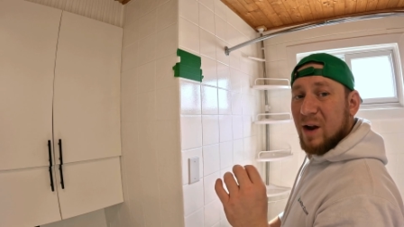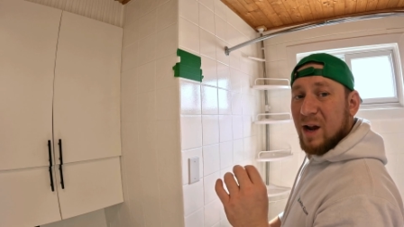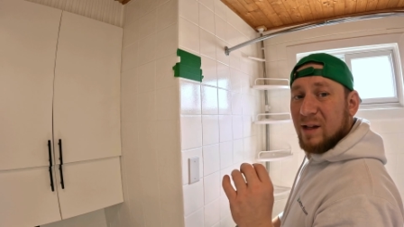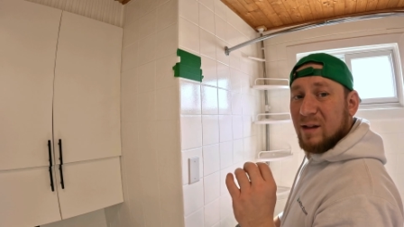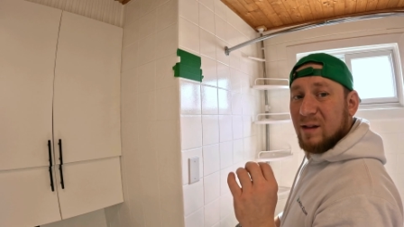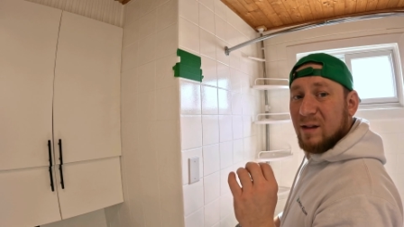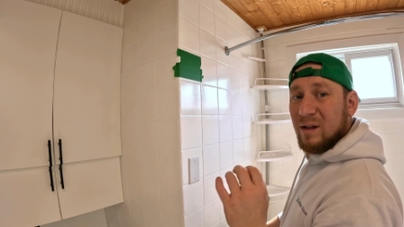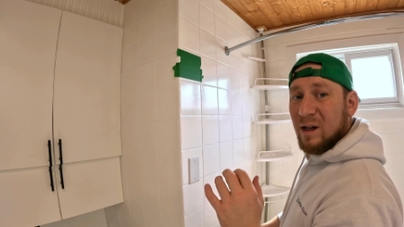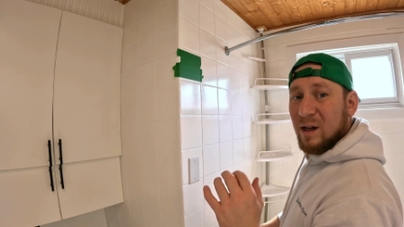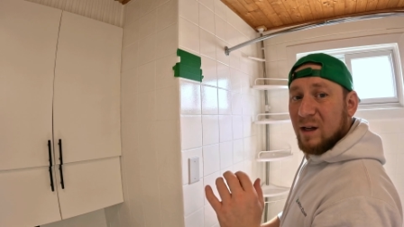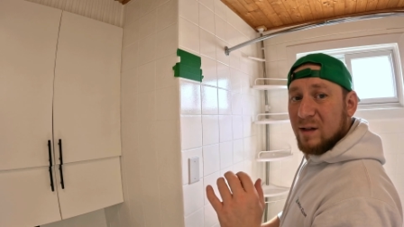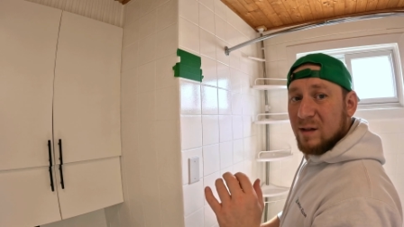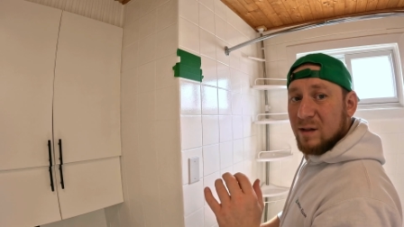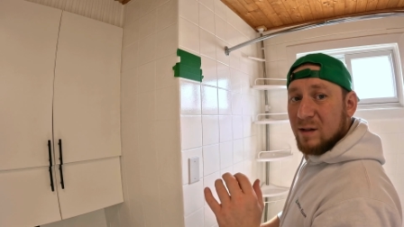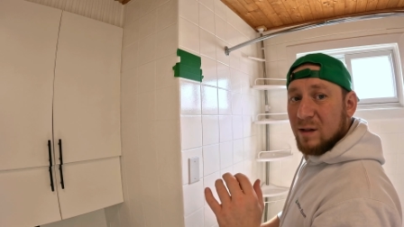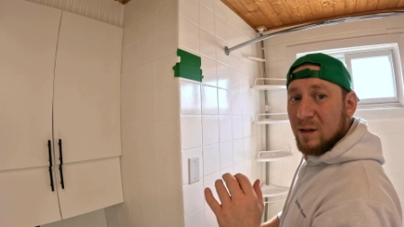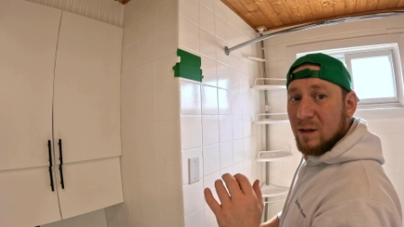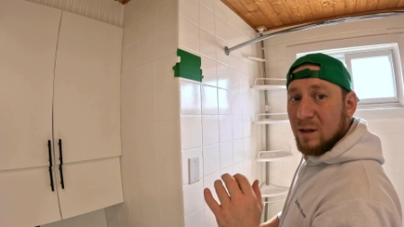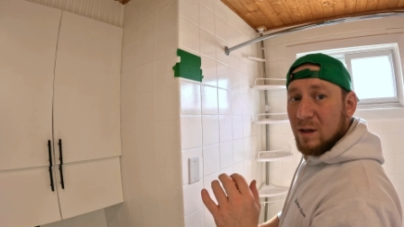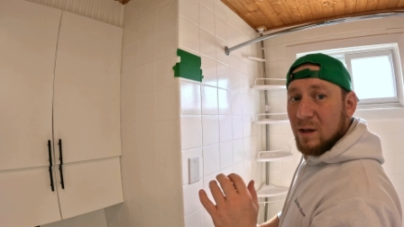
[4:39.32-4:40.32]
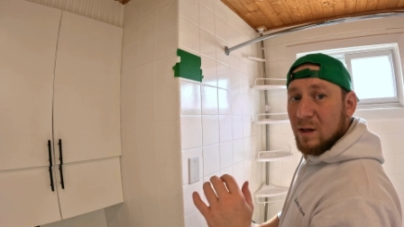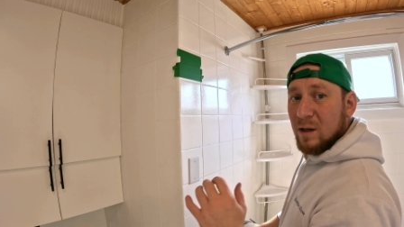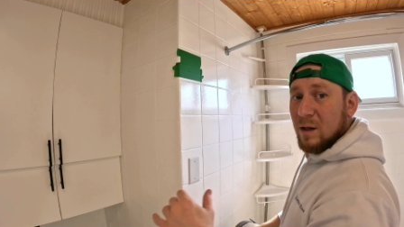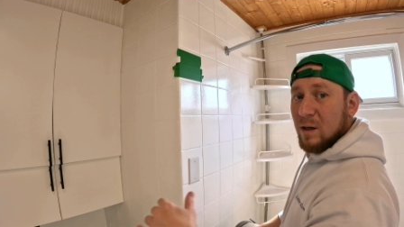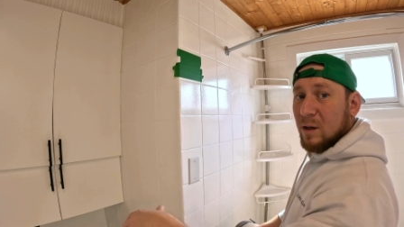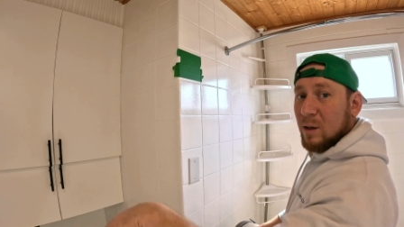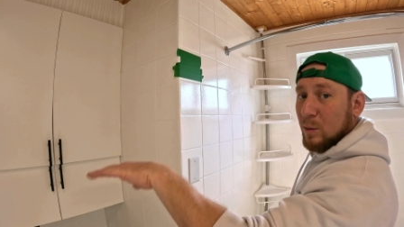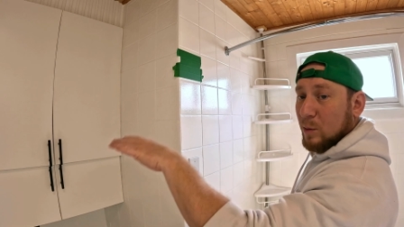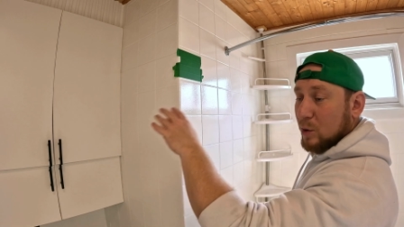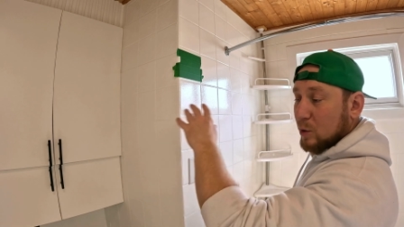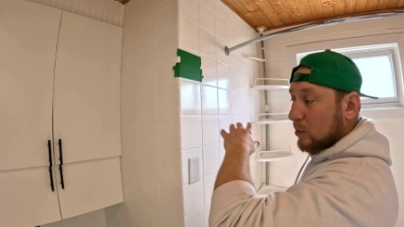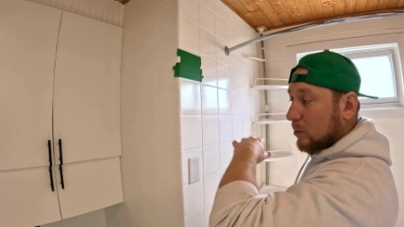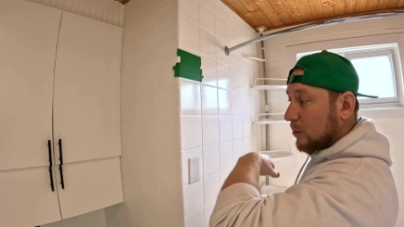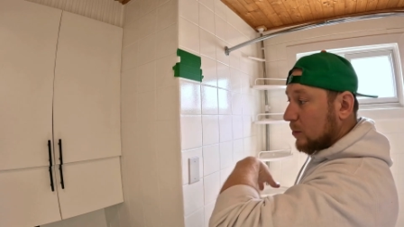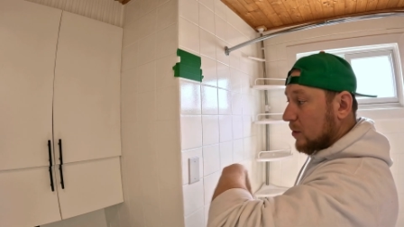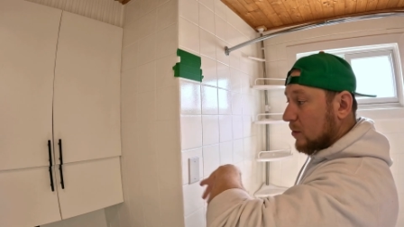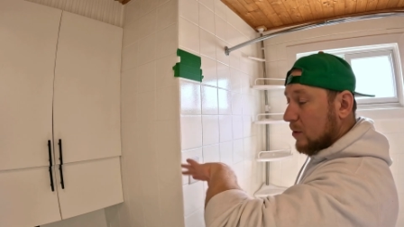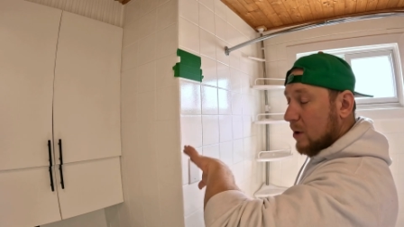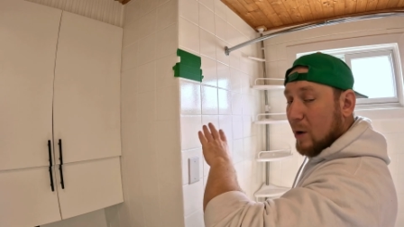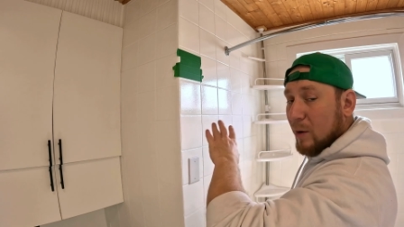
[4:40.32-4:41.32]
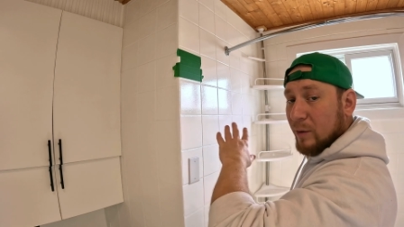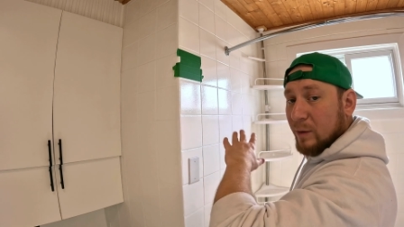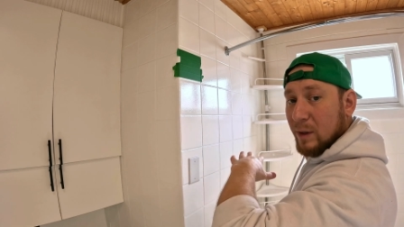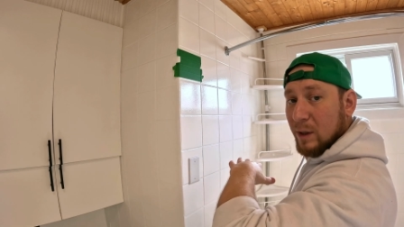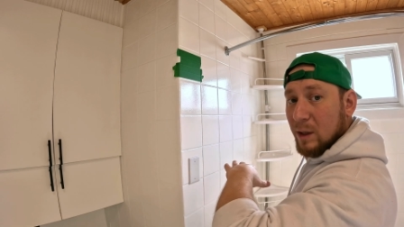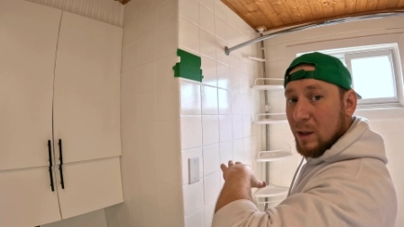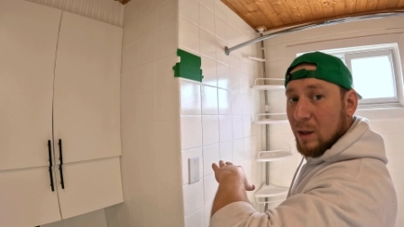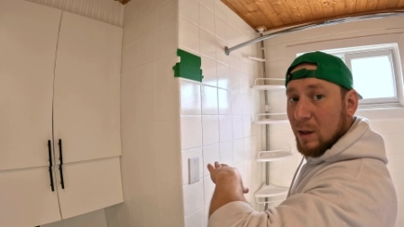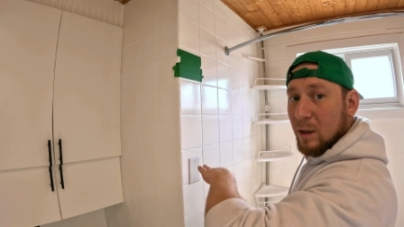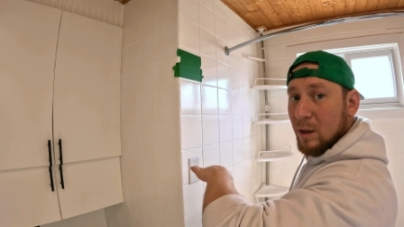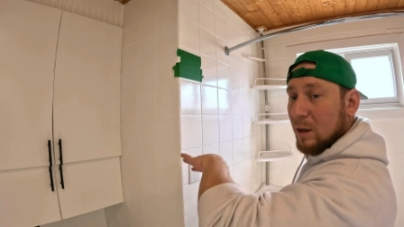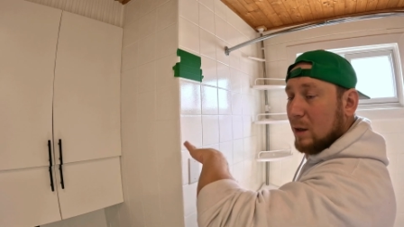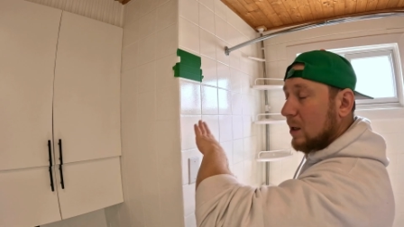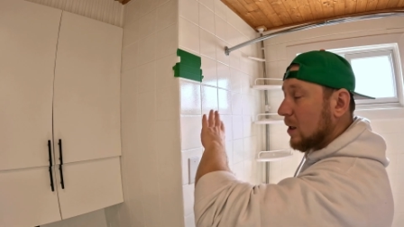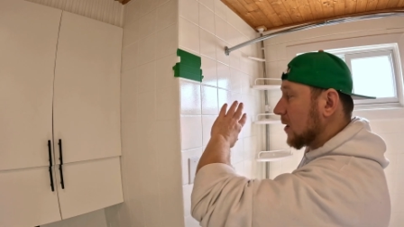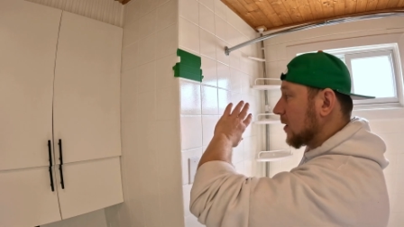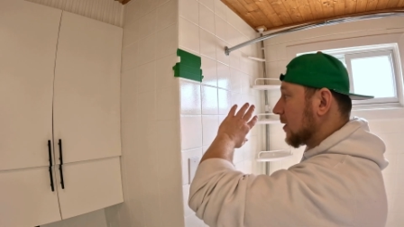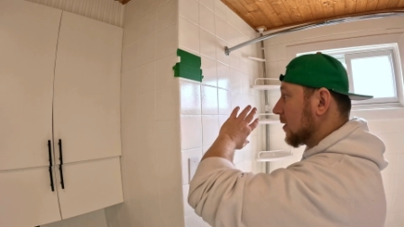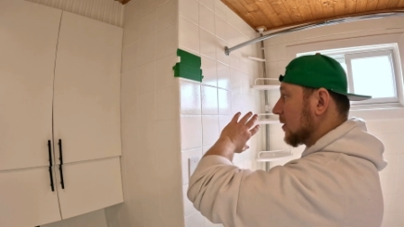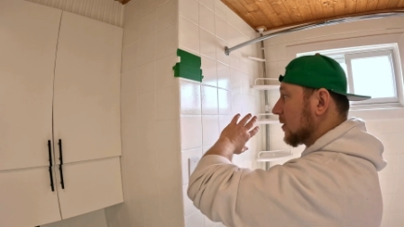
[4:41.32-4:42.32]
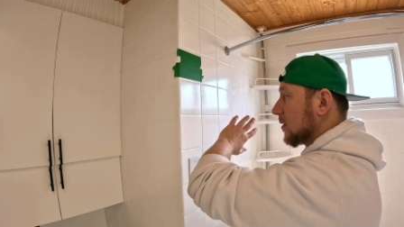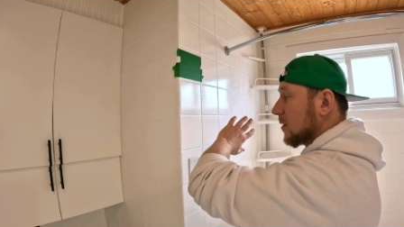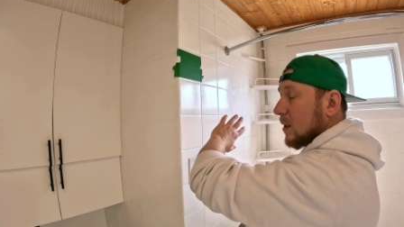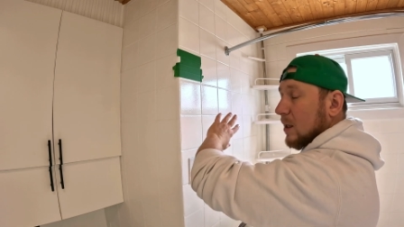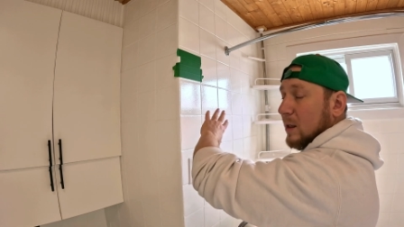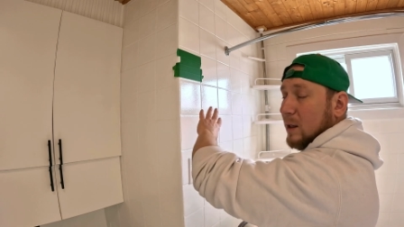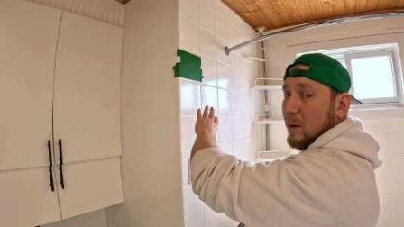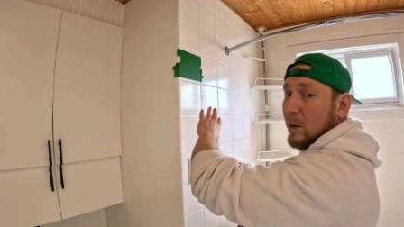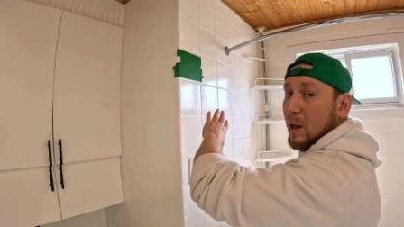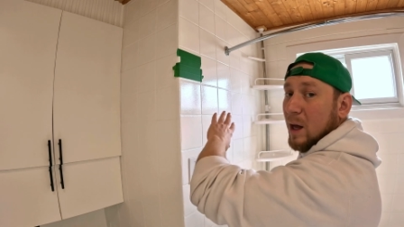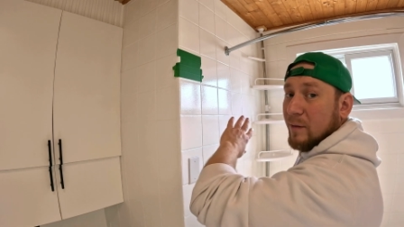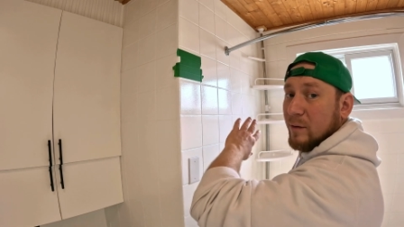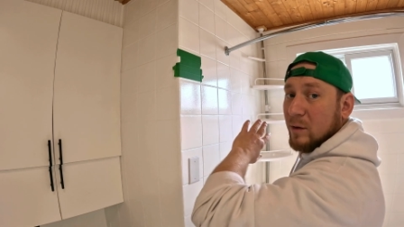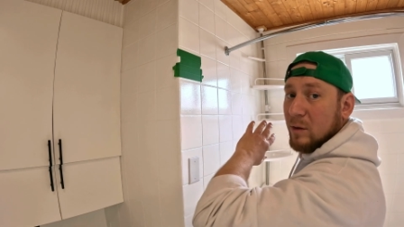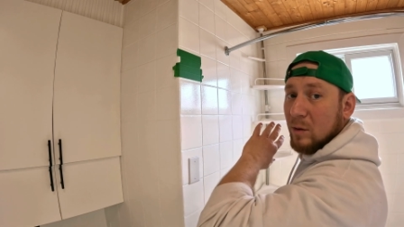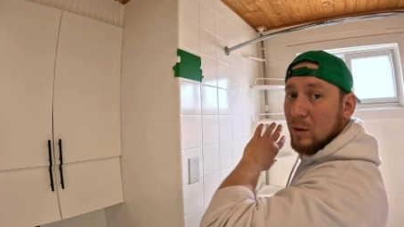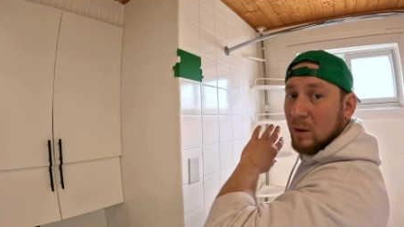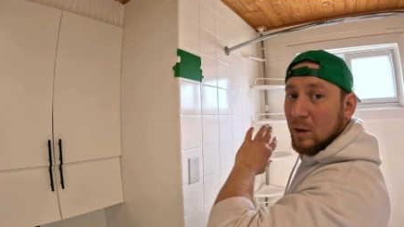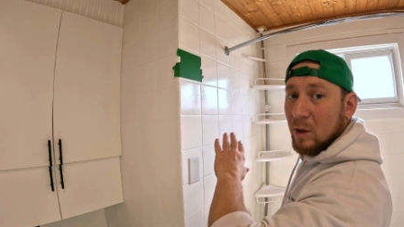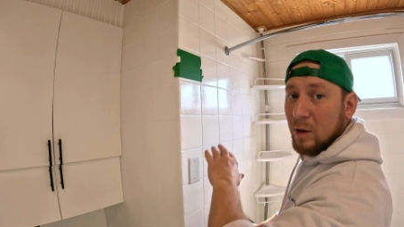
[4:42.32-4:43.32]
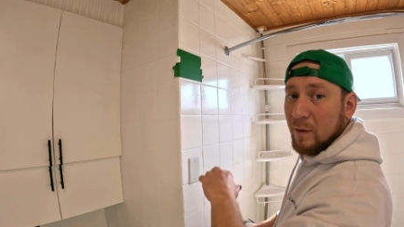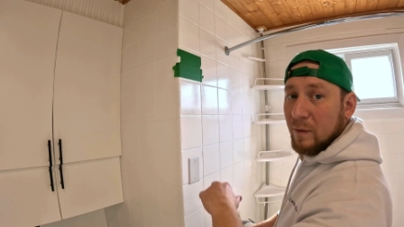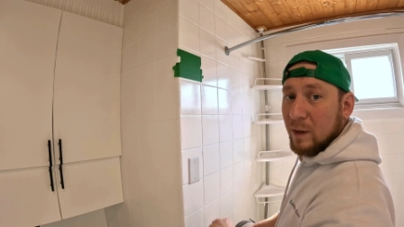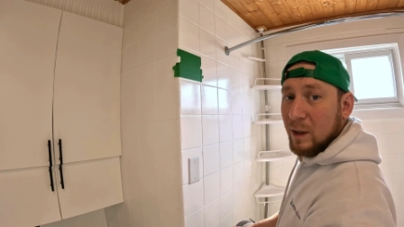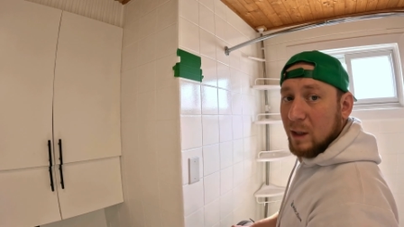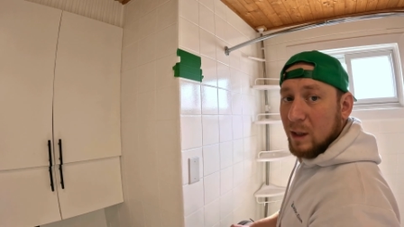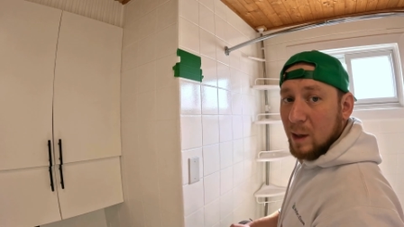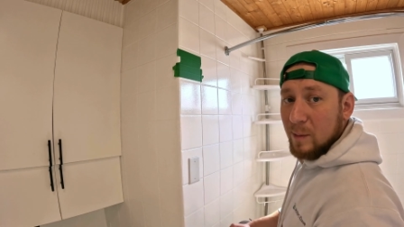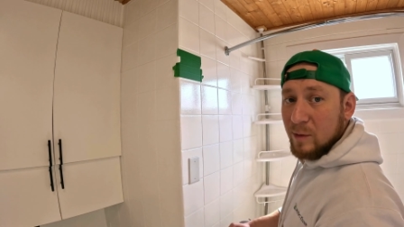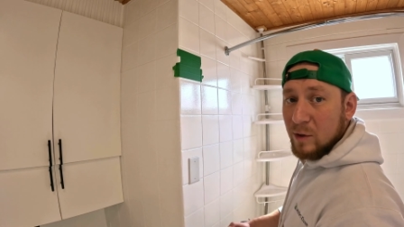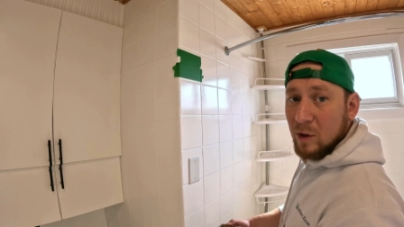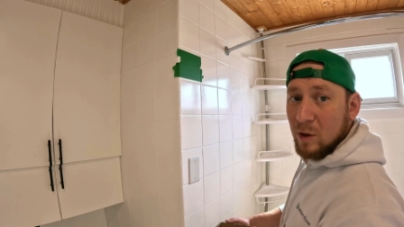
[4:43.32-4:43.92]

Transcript: red dust, which will be around here, and then I'll have to do a lot of cleanup.